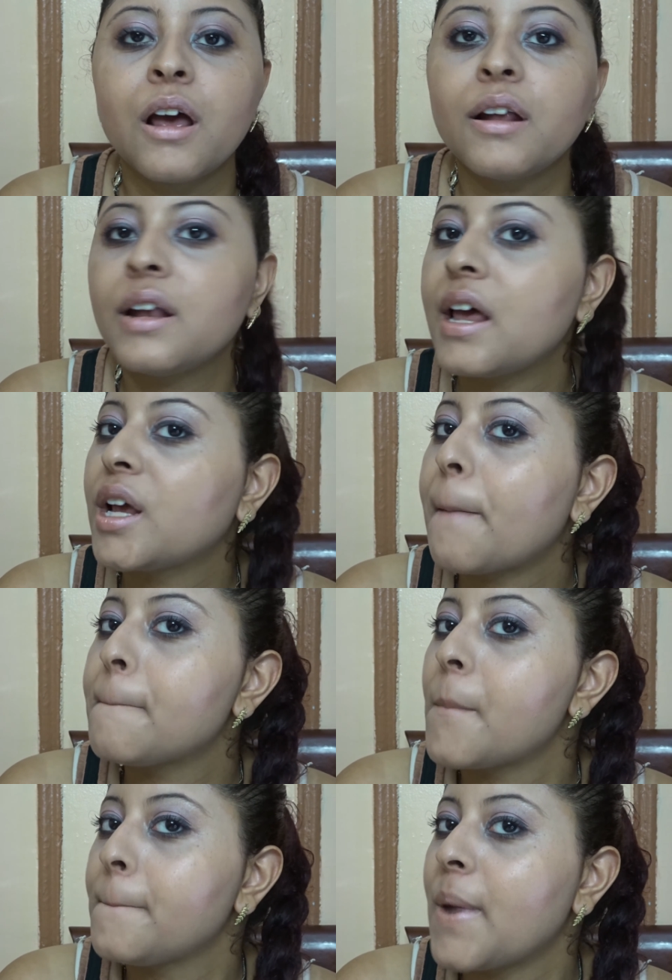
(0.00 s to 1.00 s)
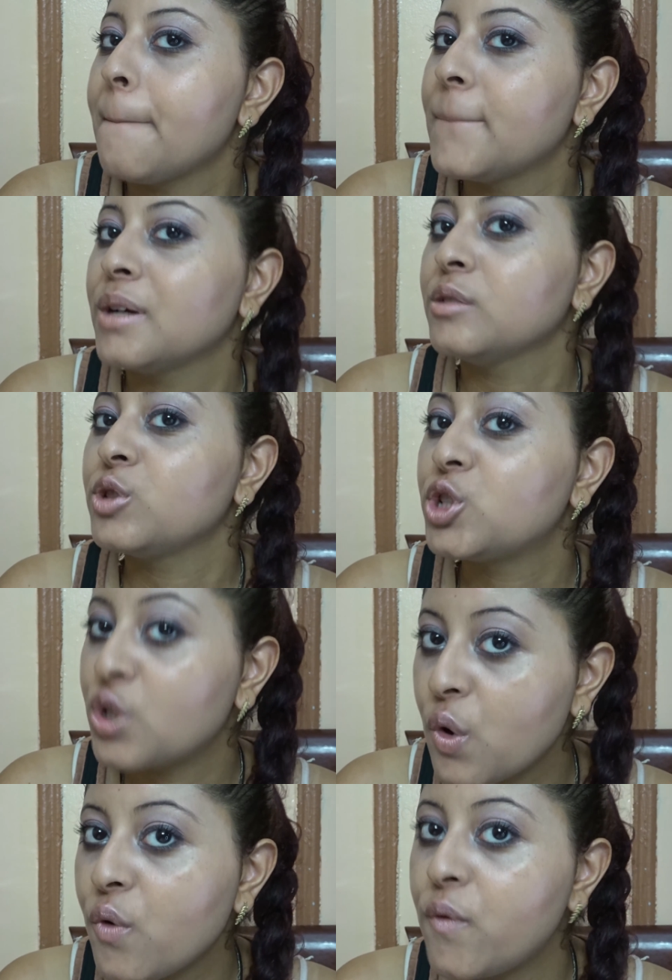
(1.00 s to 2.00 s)
Like,
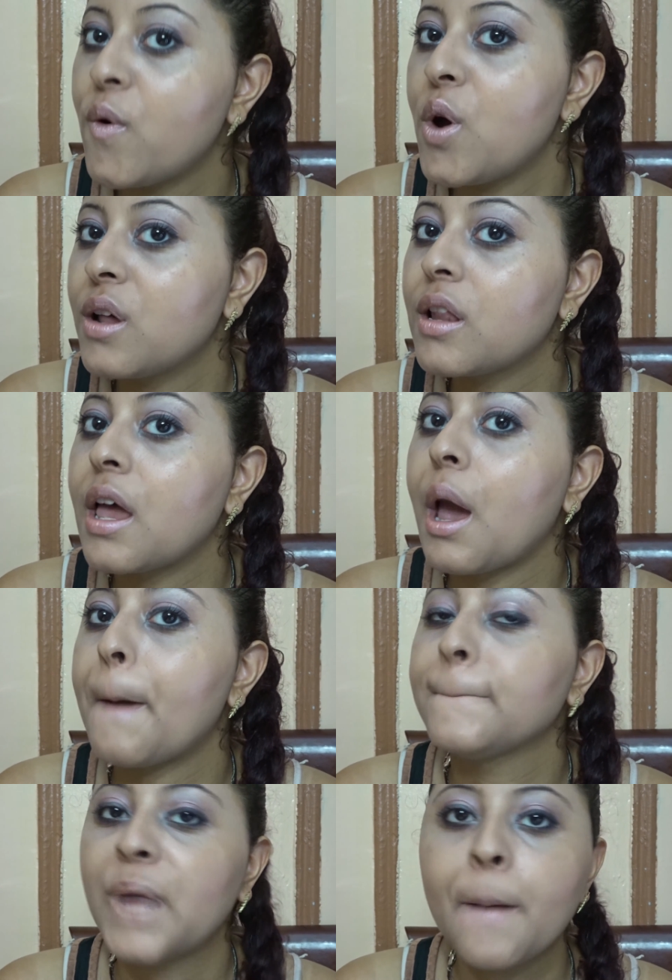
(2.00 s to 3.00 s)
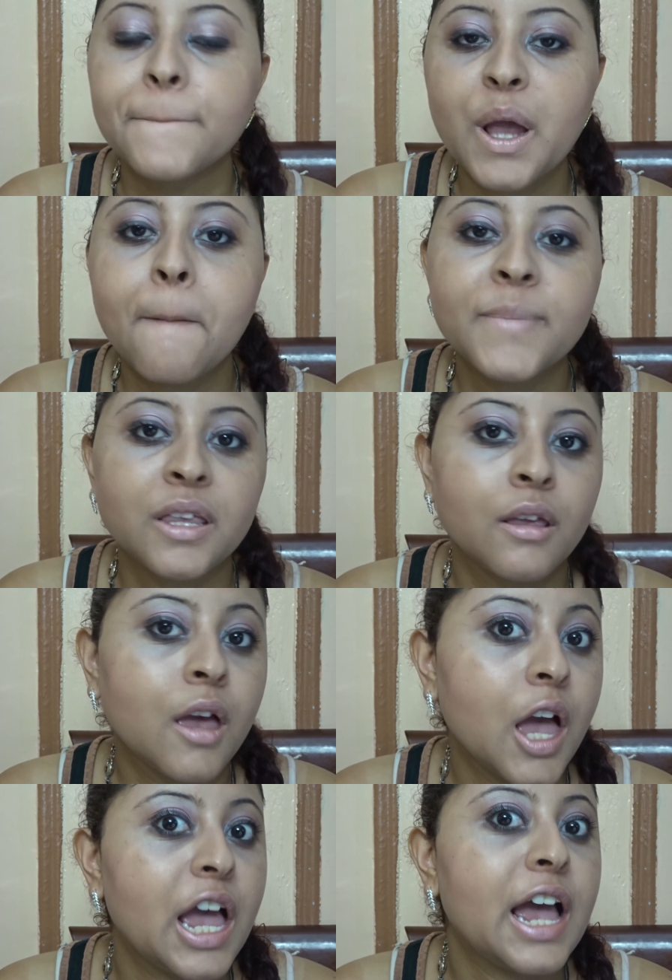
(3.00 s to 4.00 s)
so far, like,
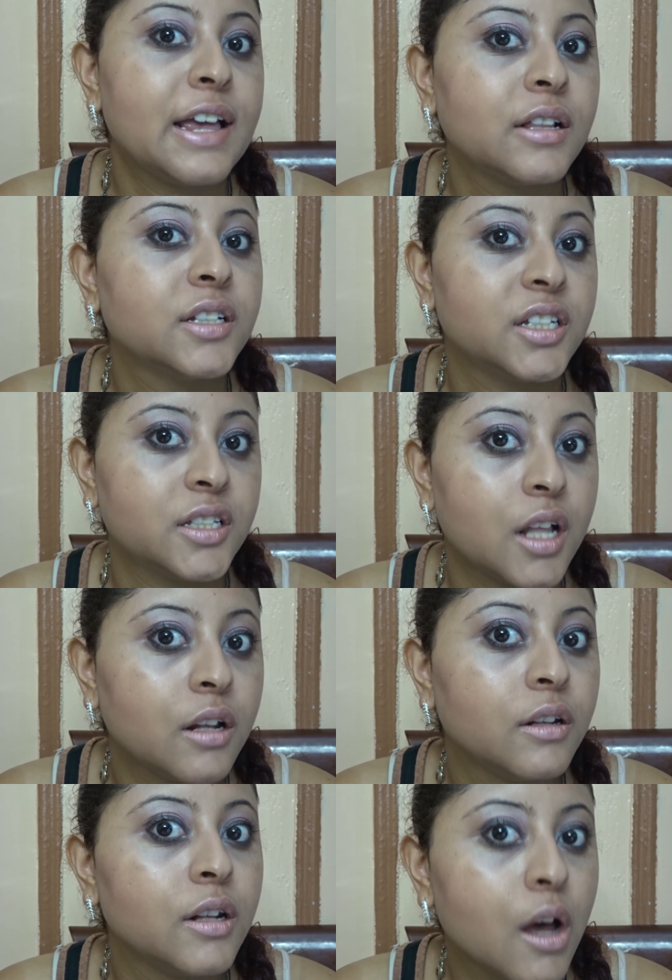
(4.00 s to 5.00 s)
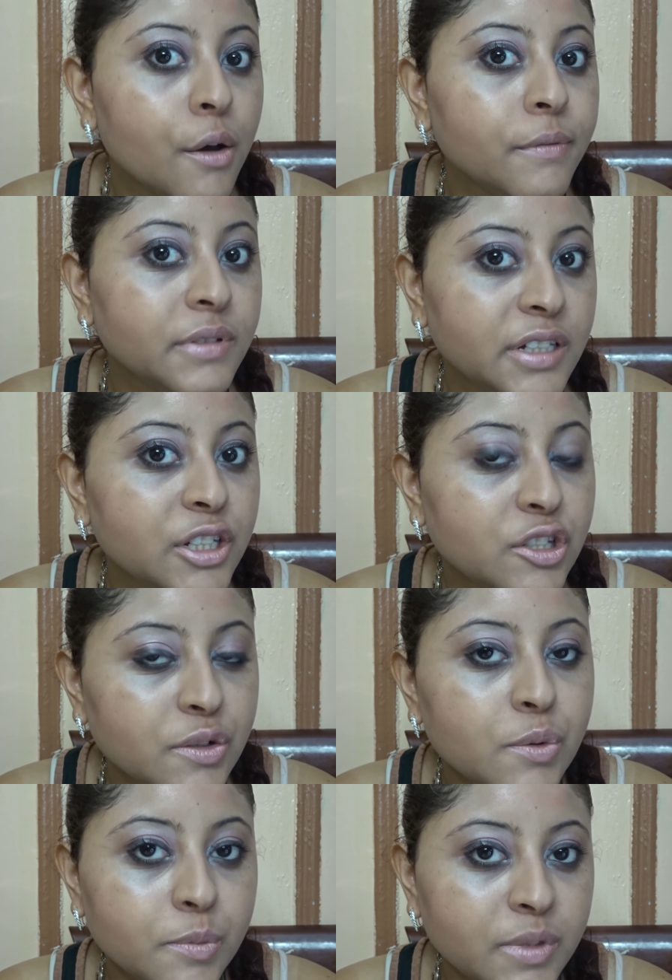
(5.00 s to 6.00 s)
I just love this
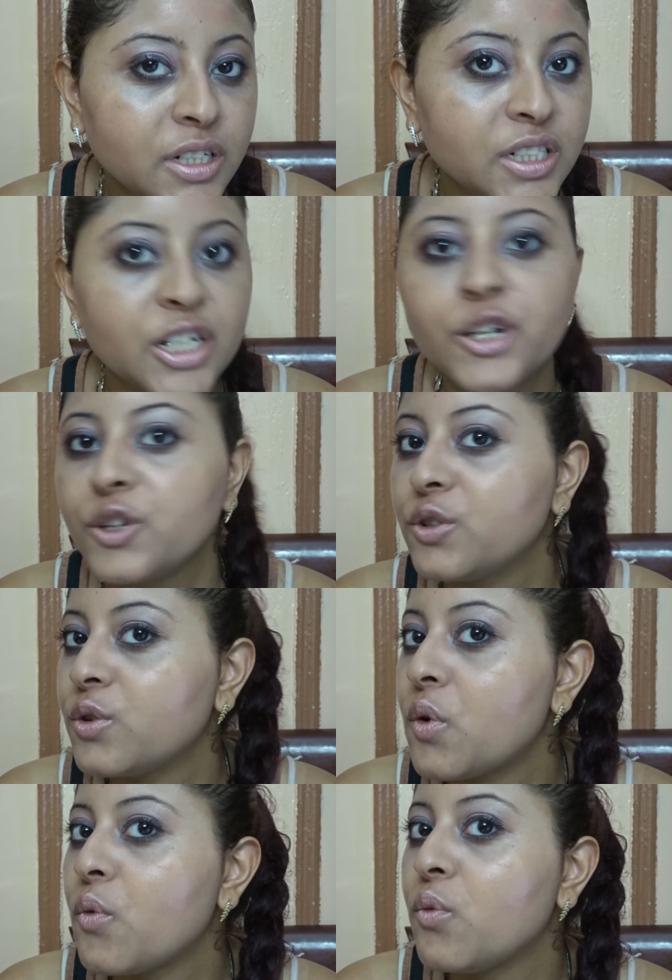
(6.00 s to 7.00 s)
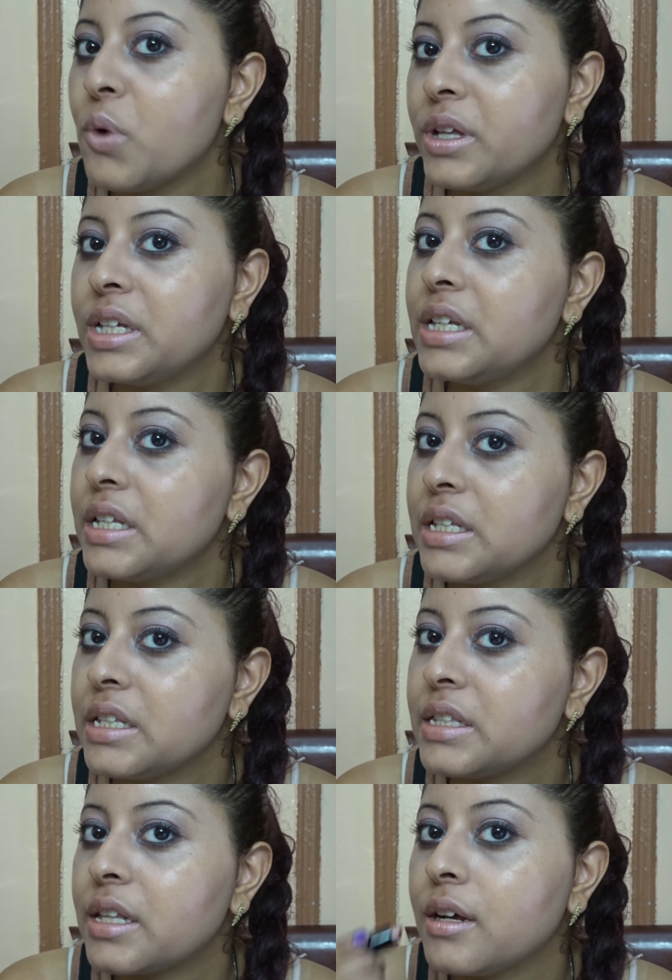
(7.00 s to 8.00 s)
so much. It really
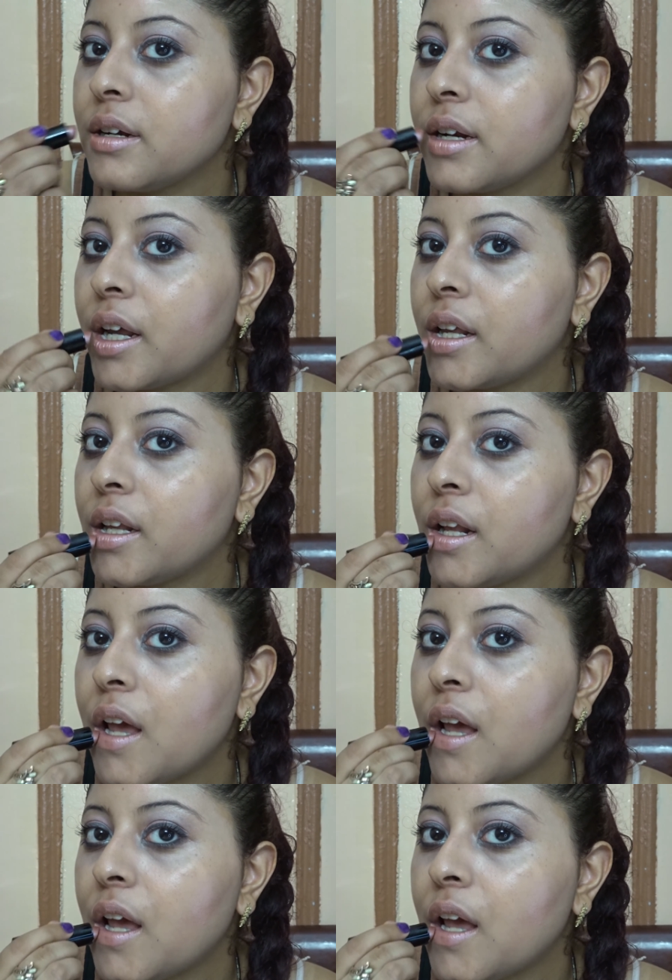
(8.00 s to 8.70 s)
is a nice